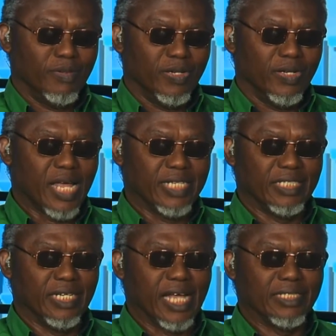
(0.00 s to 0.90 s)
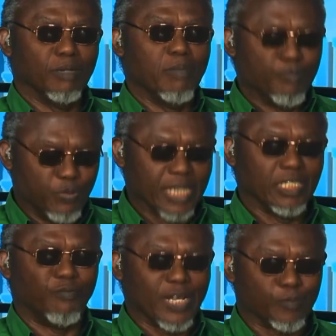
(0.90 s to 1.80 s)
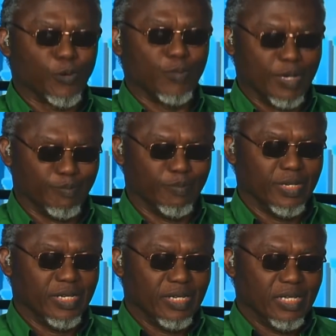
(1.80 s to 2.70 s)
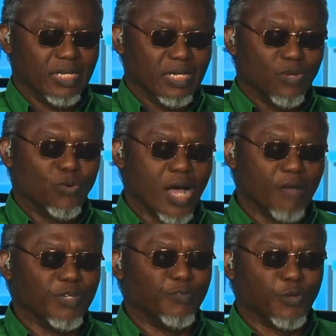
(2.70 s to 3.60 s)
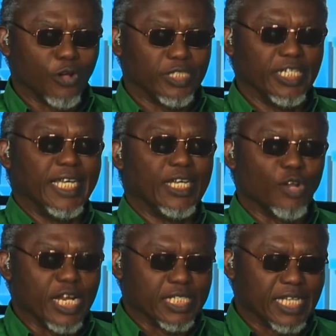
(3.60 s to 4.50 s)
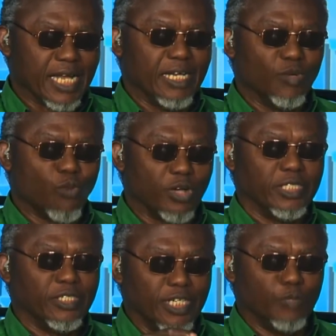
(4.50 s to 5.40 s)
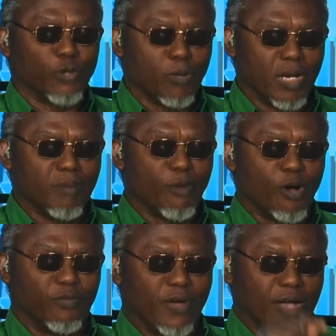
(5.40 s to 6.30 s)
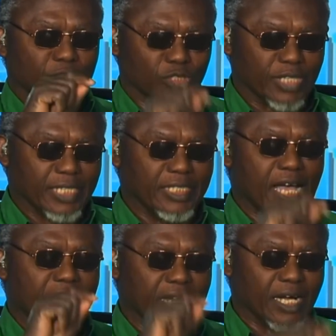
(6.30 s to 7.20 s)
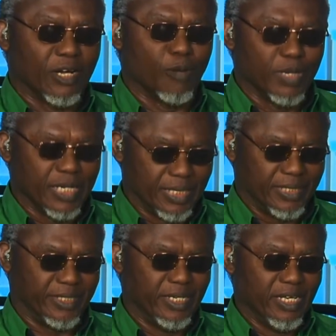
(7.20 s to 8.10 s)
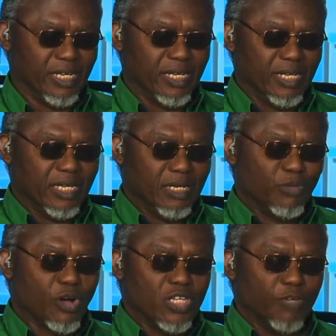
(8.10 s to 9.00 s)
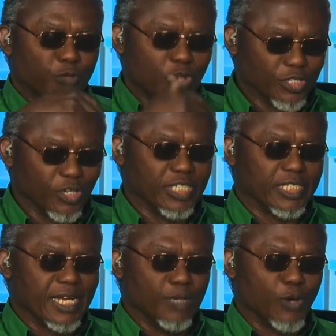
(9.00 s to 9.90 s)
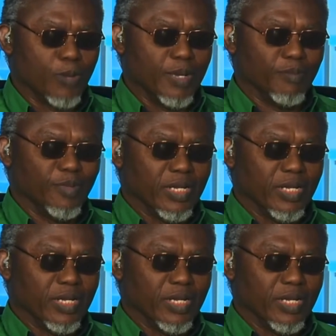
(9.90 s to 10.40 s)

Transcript: That is the, that's, the main, that's the first problem. We have difficulty in understanding what the real problem of our society and economy is. Because if you don't understand the problem,